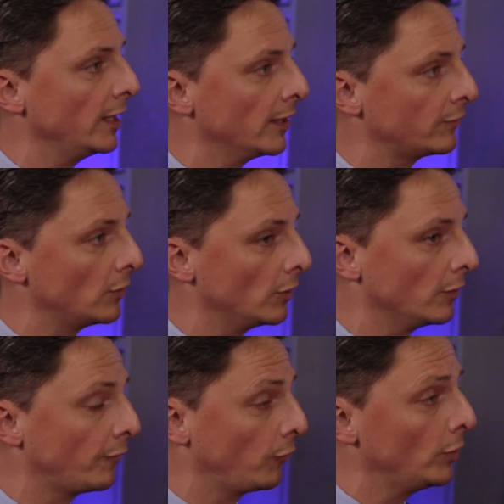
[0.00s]
we have
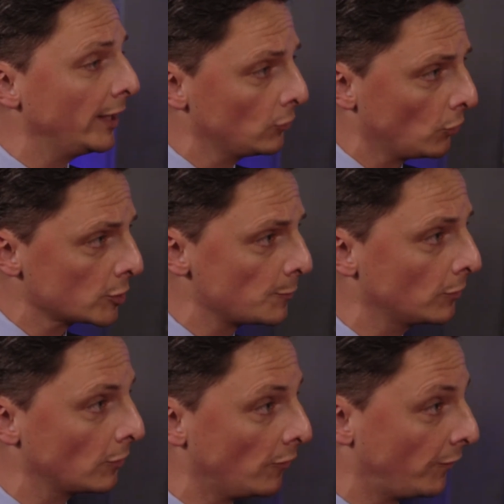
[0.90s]
the full
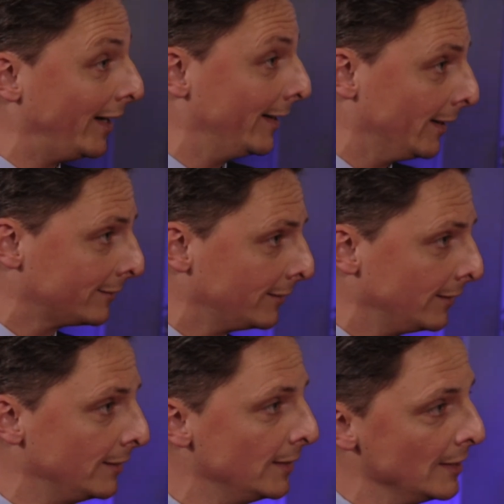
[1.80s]
endorsement of IATA,